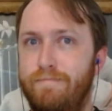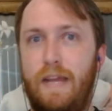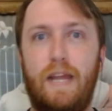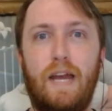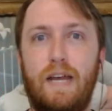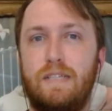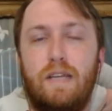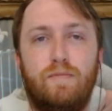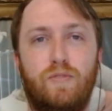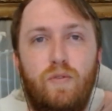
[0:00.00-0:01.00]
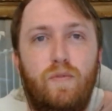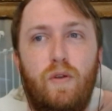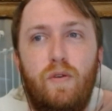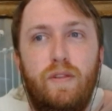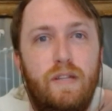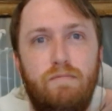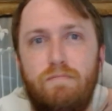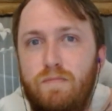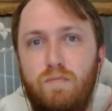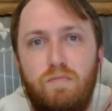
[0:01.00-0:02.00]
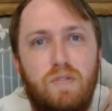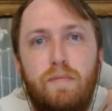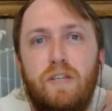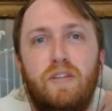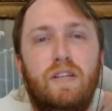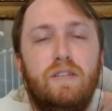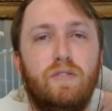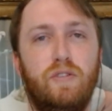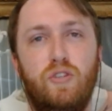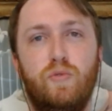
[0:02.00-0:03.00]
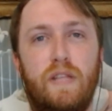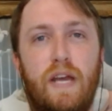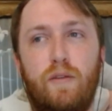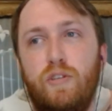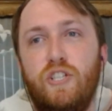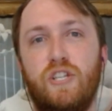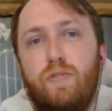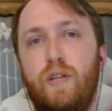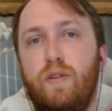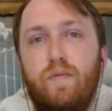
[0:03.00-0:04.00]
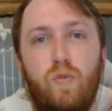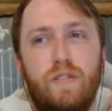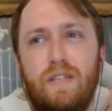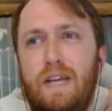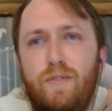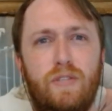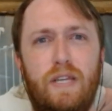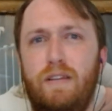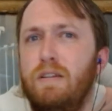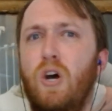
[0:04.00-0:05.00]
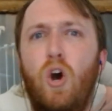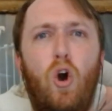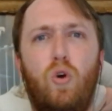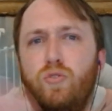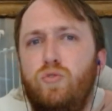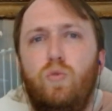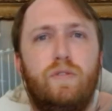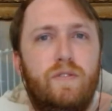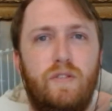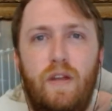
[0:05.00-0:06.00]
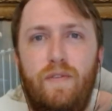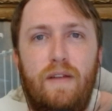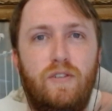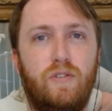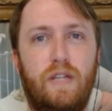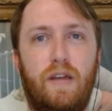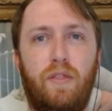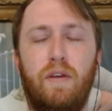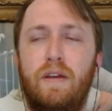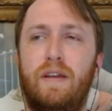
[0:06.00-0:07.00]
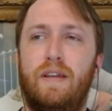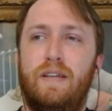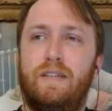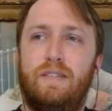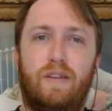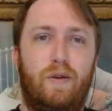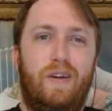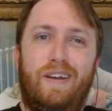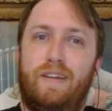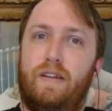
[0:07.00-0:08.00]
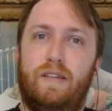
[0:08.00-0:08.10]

AI has come so far that somebody could easily use that regenerate your voice and have you say all sorts of stuff after your death so I